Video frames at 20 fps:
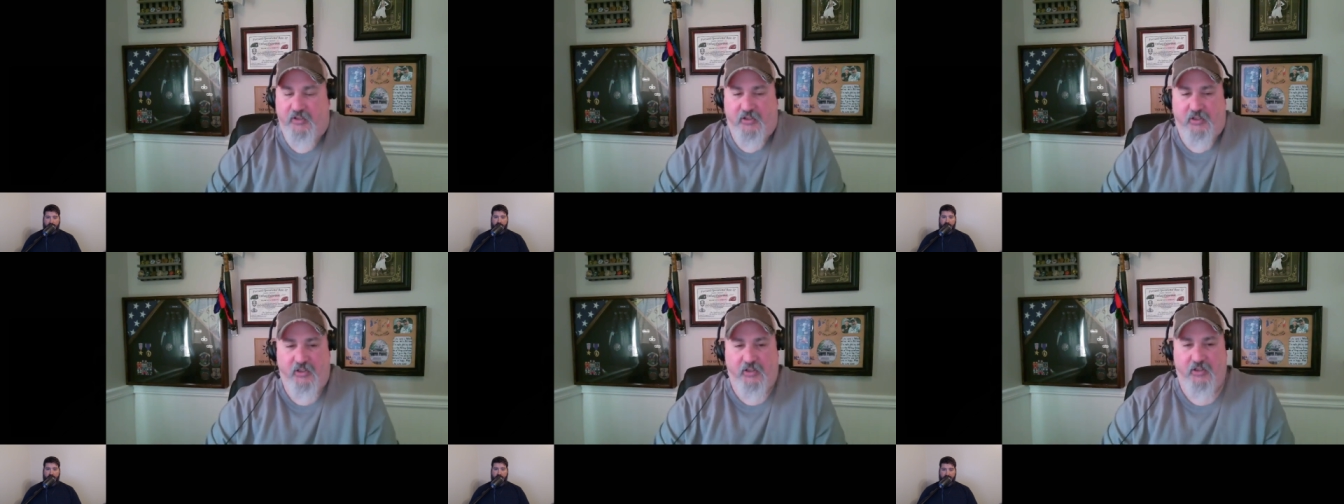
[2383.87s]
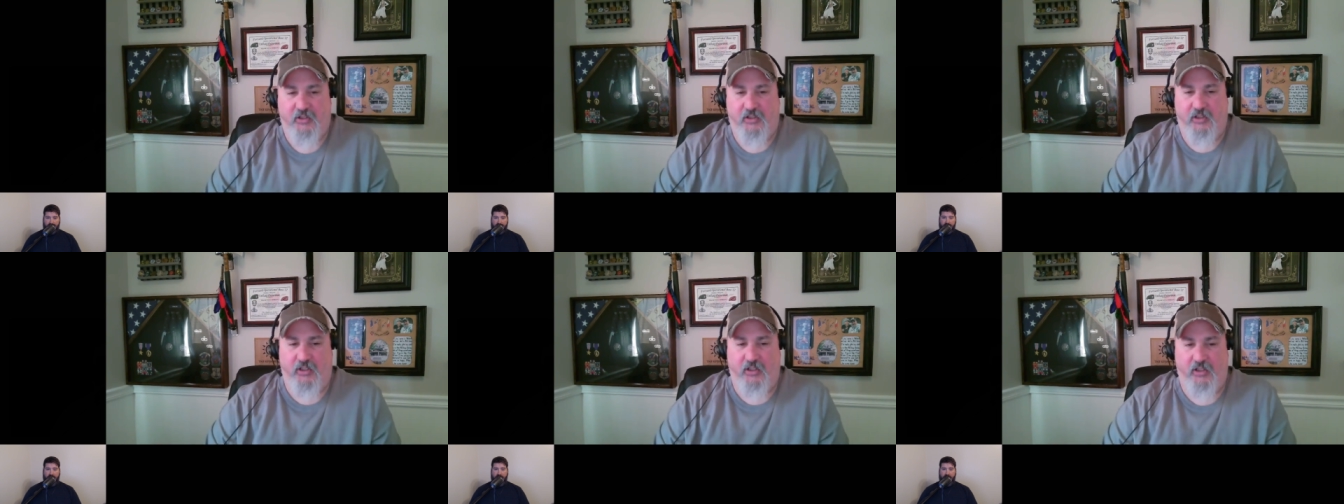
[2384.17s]
Yeah.
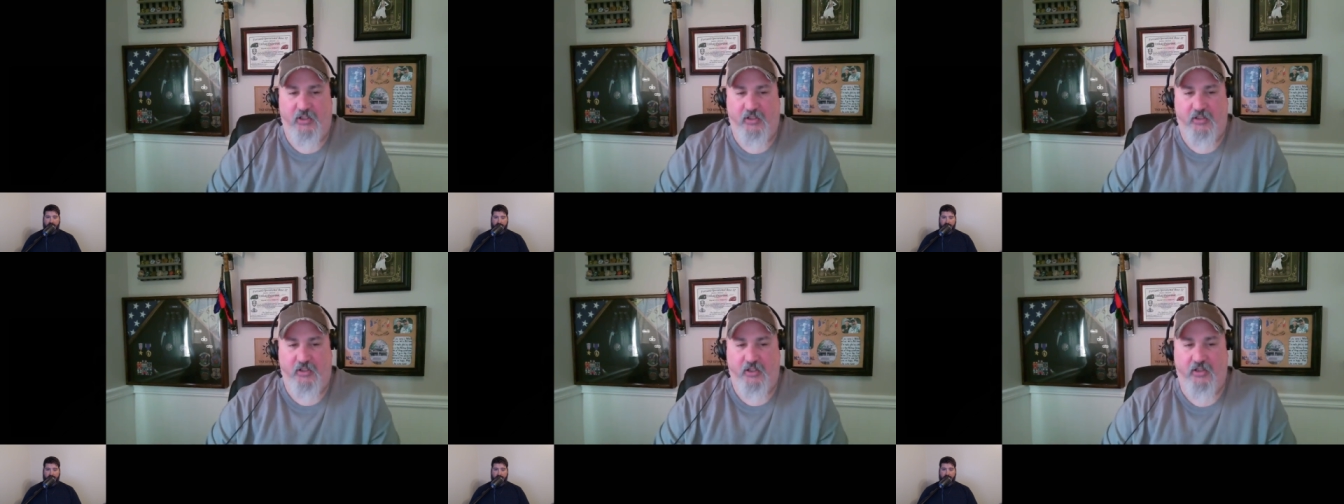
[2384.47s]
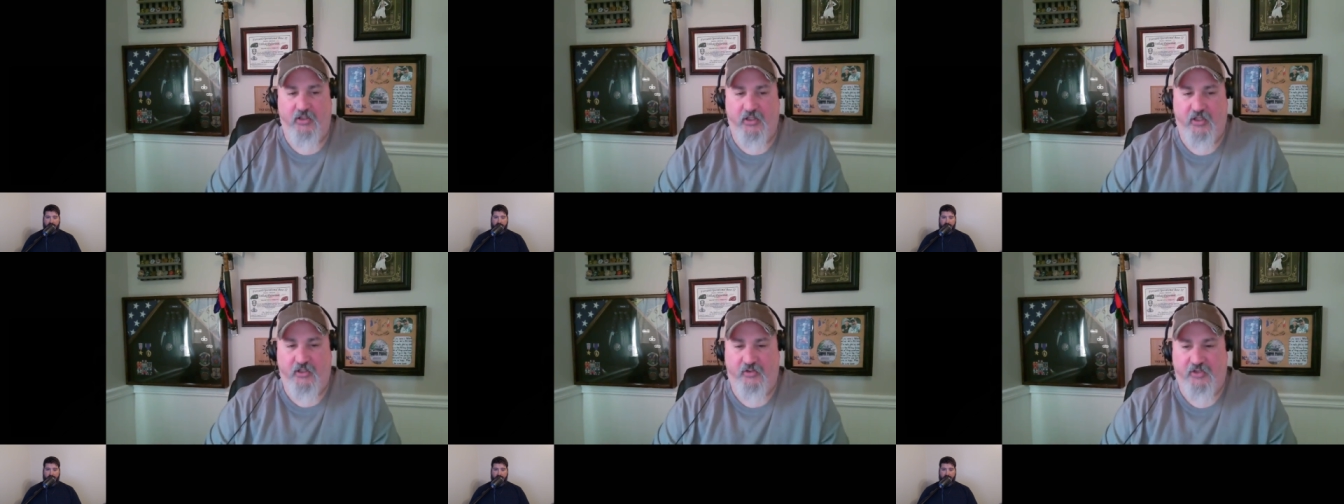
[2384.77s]
Uh, and
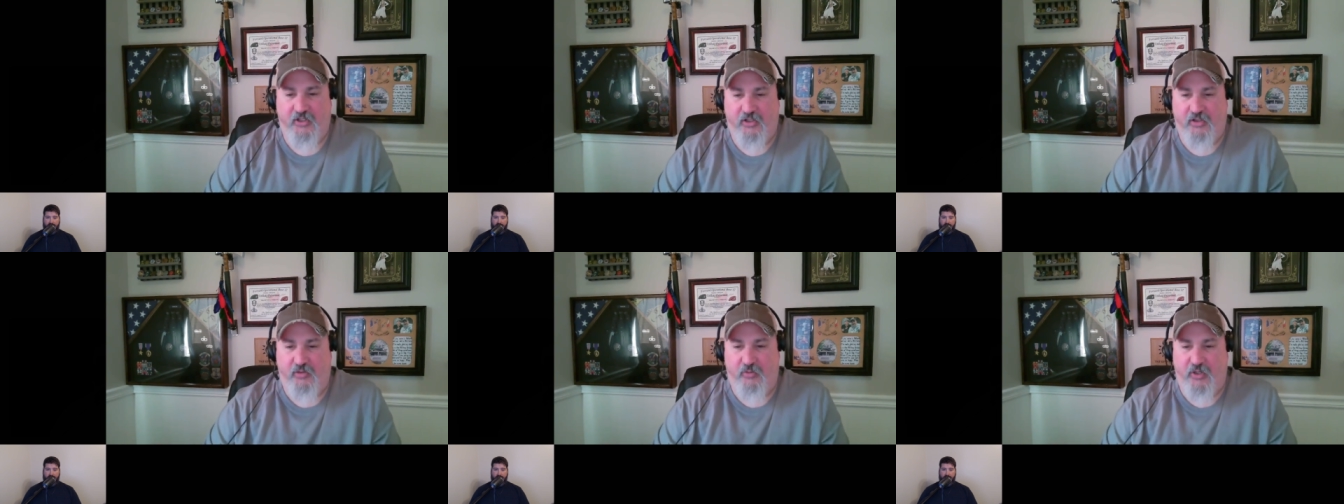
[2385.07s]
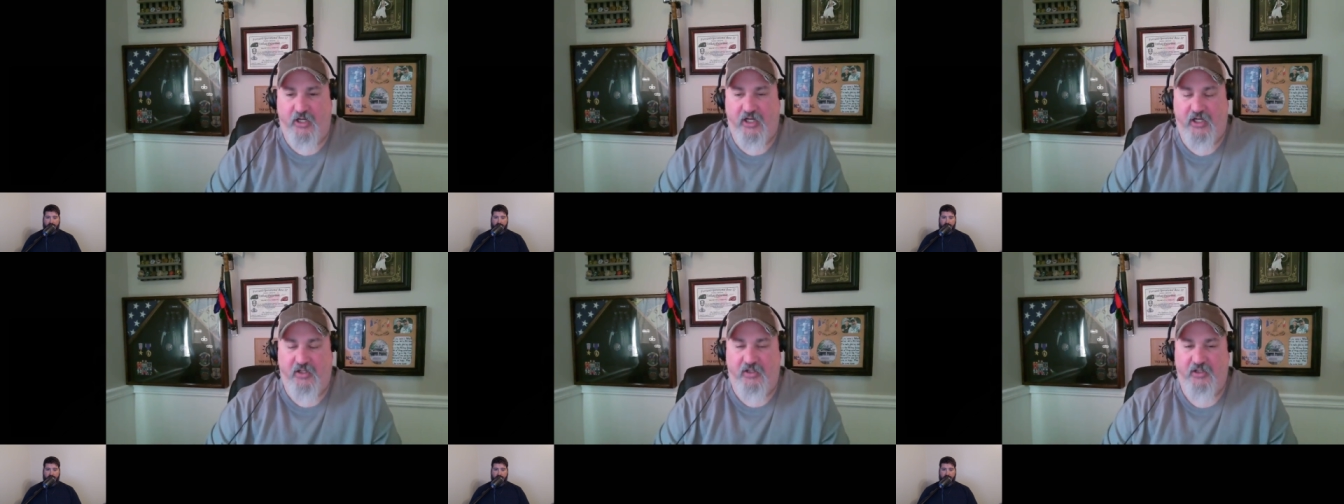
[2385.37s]
hung out there a
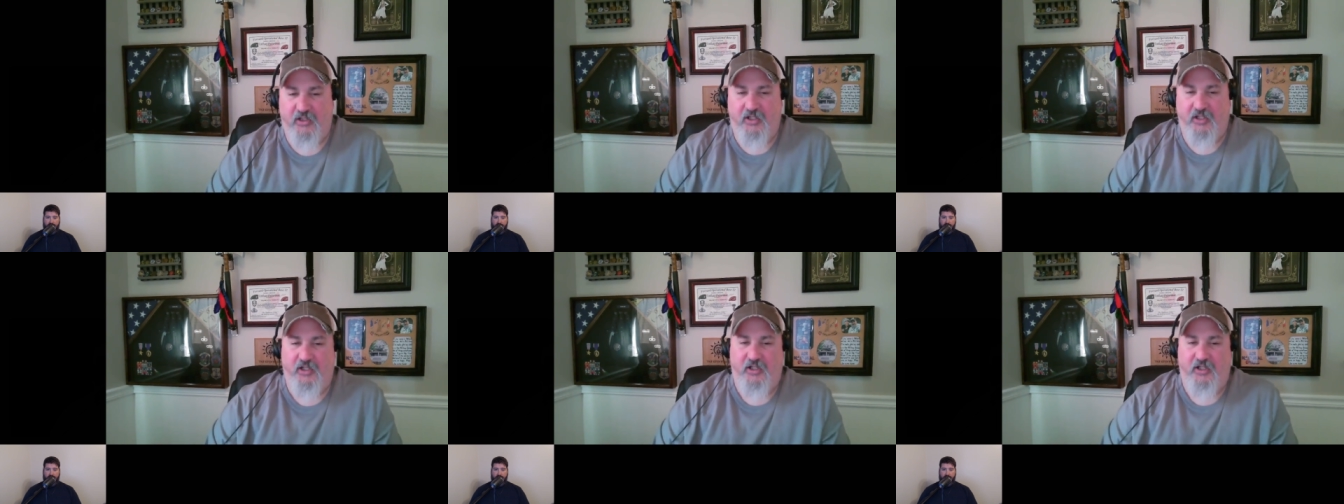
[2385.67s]
while.